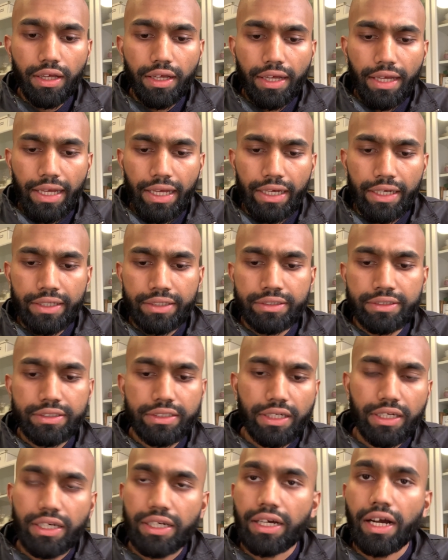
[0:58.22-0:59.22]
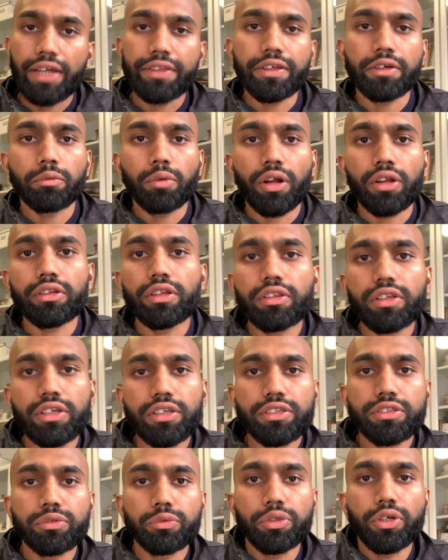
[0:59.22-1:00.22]
And I think one of the
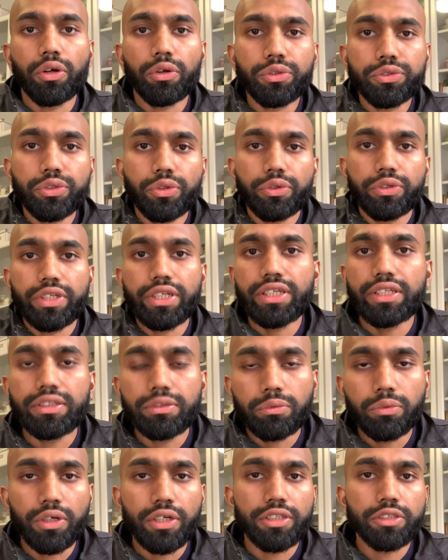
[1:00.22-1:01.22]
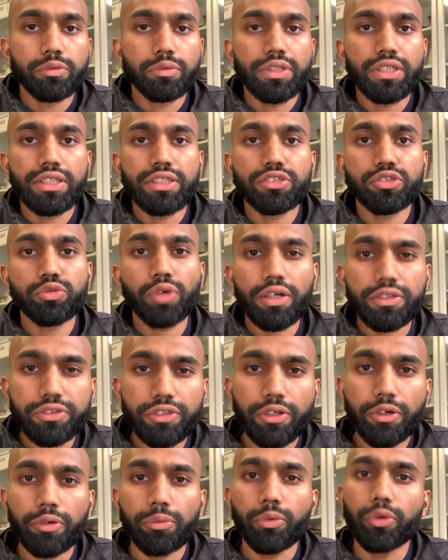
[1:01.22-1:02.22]
things we also did was we
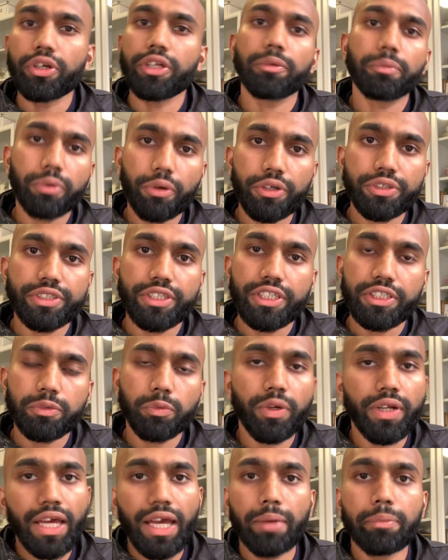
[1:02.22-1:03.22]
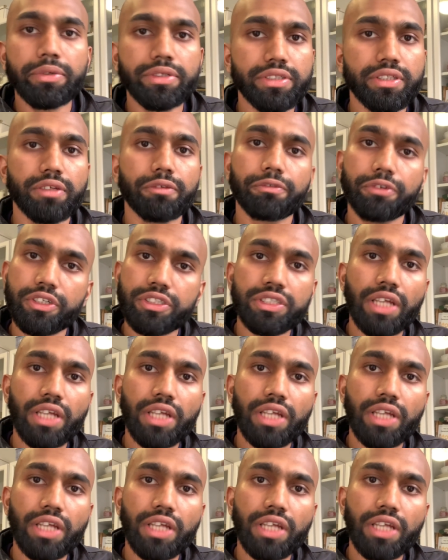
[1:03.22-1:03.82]
structured our morning process. What happens in the first